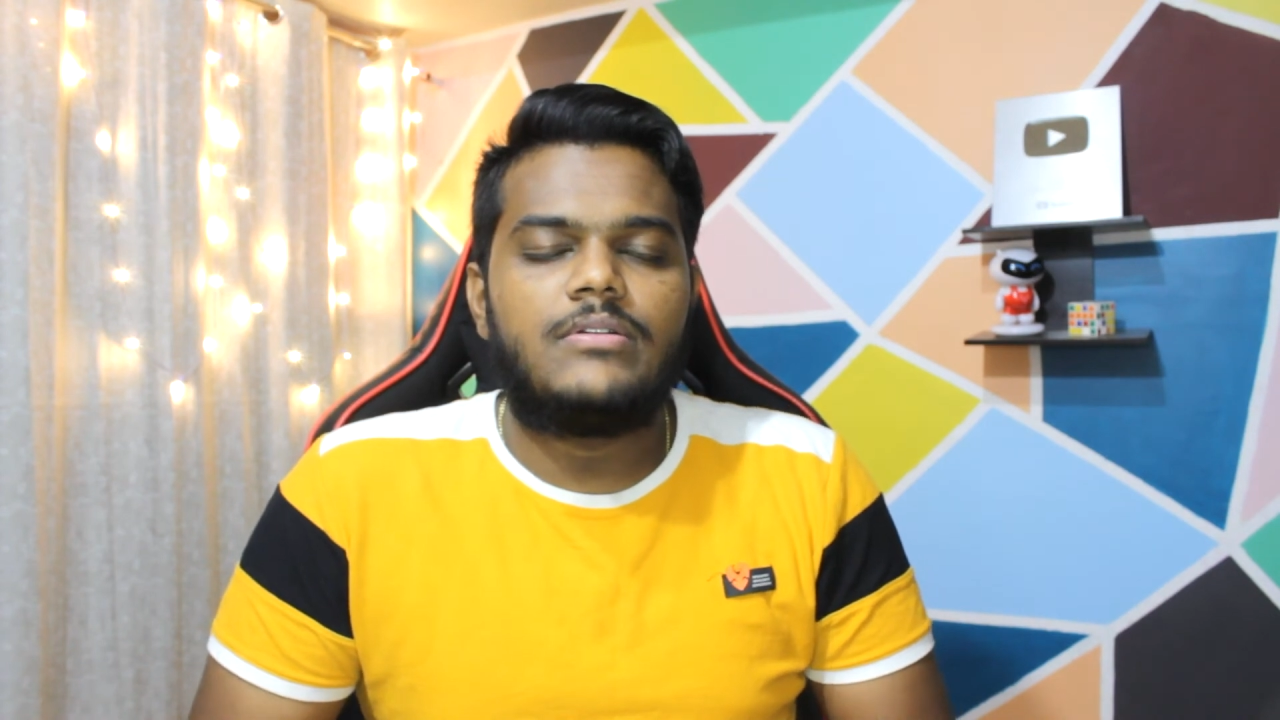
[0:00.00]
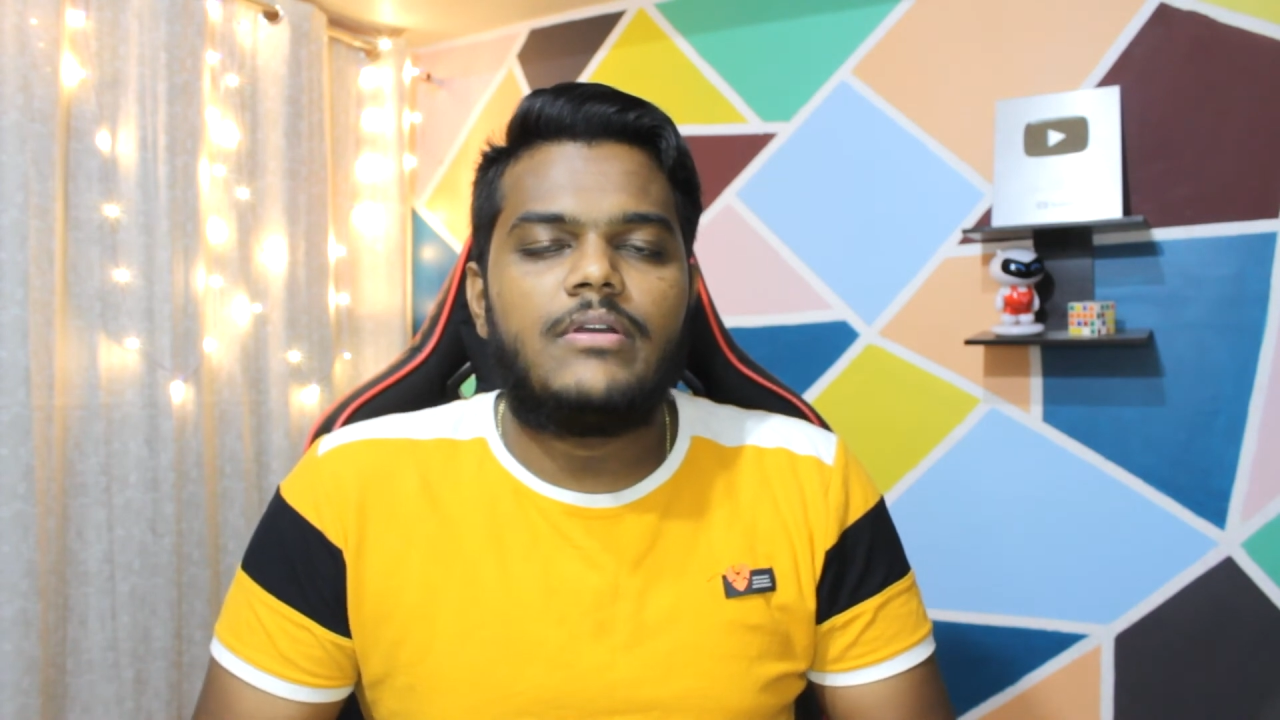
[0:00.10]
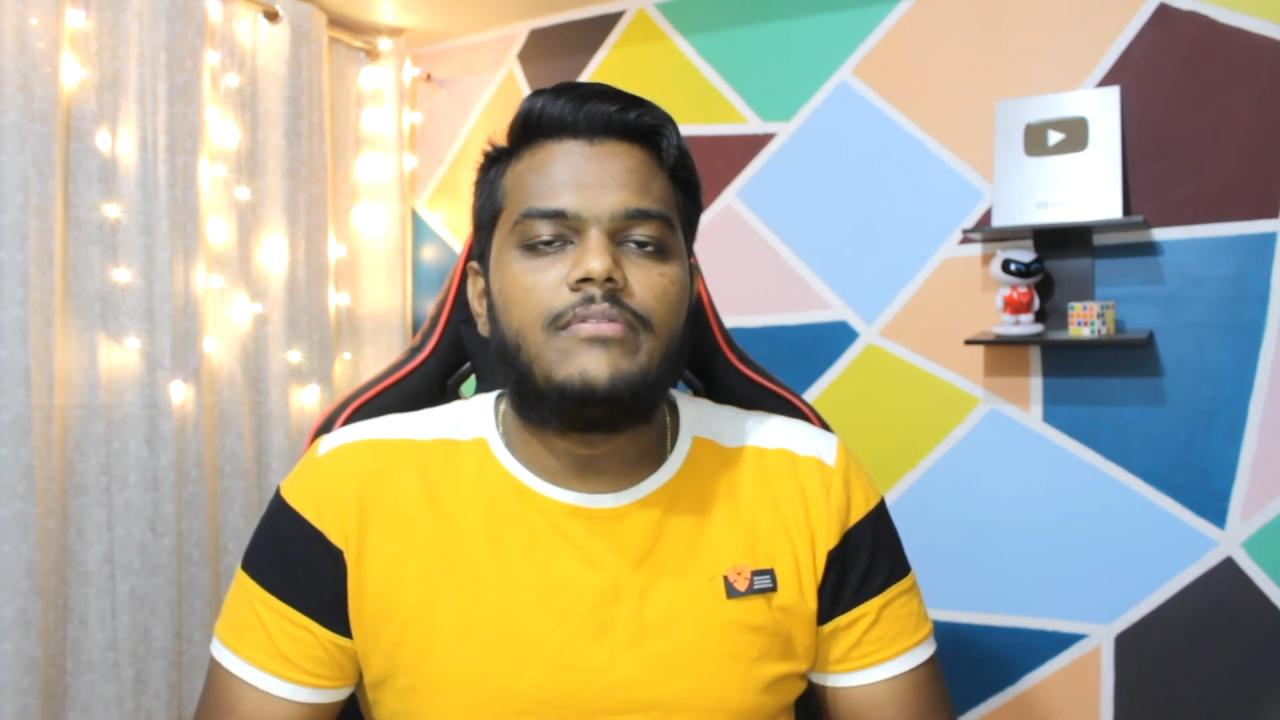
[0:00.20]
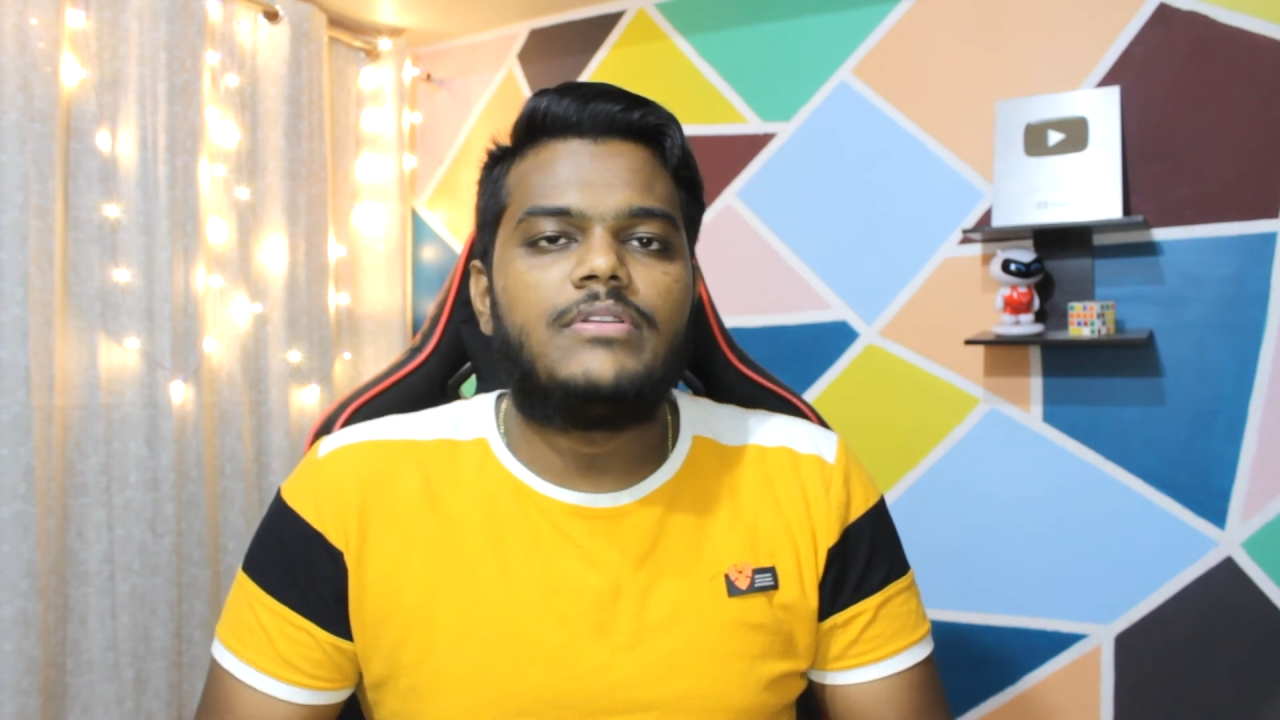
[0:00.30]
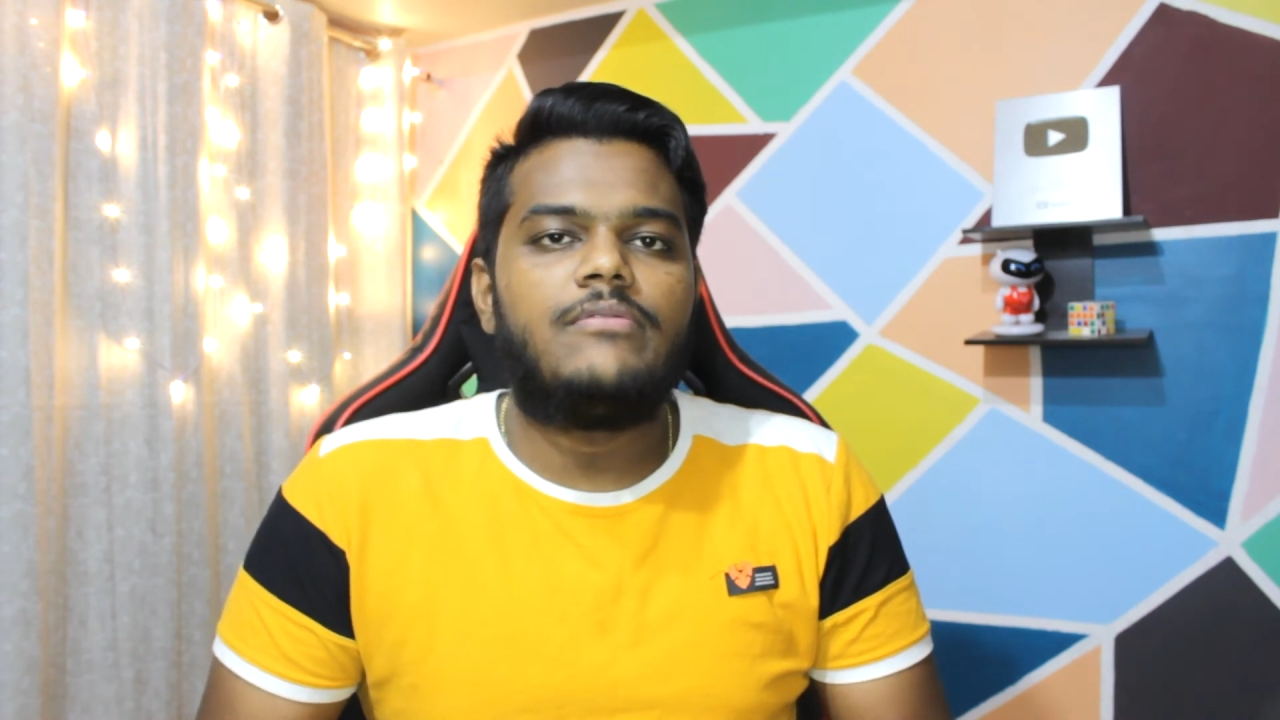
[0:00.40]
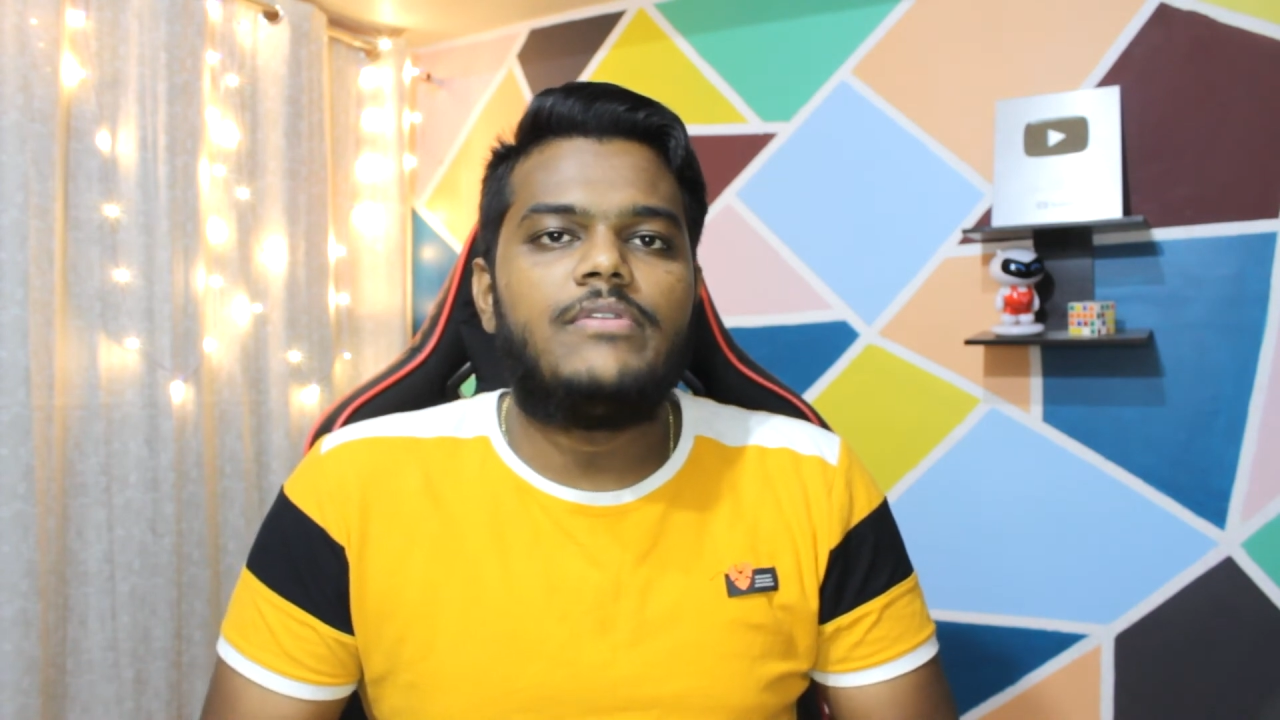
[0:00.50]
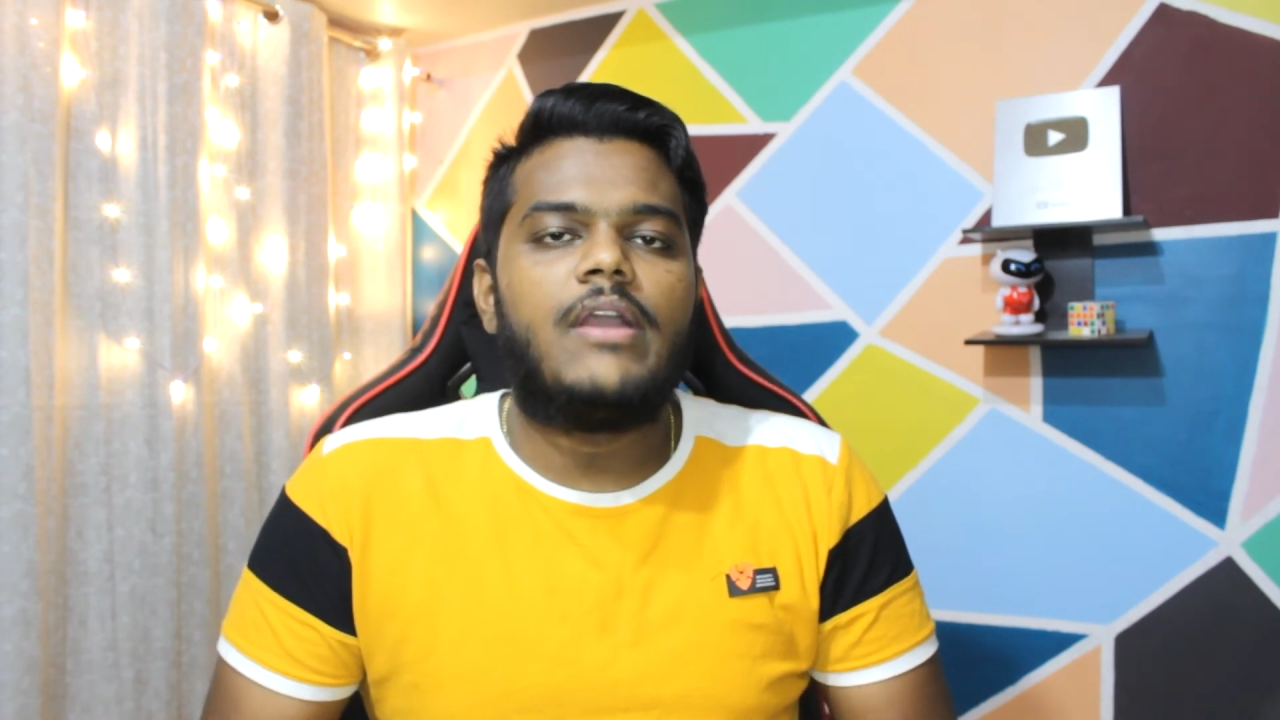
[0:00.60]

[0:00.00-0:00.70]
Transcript: know everything we